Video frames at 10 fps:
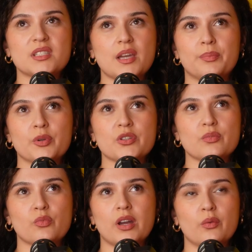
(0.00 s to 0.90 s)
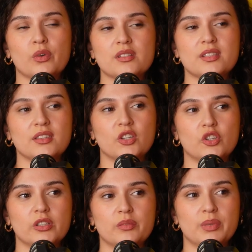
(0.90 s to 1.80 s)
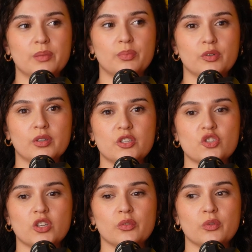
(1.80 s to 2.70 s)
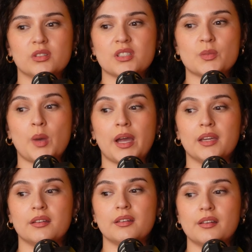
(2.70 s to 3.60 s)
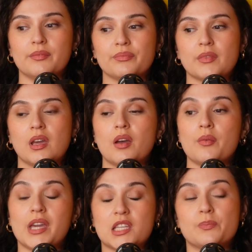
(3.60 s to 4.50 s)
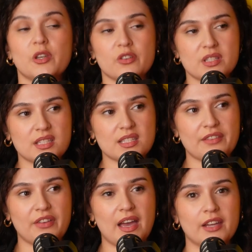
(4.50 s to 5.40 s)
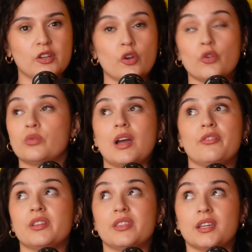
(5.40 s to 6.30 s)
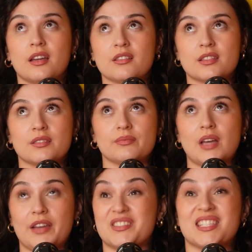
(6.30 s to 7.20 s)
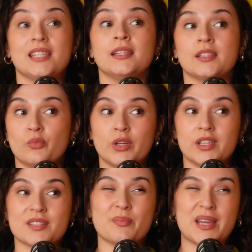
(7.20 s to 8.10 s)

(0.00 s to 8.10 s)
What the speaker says: the type of person where I want to see the good in people in general, despite experiences I've had or everything else I've seen and witnessed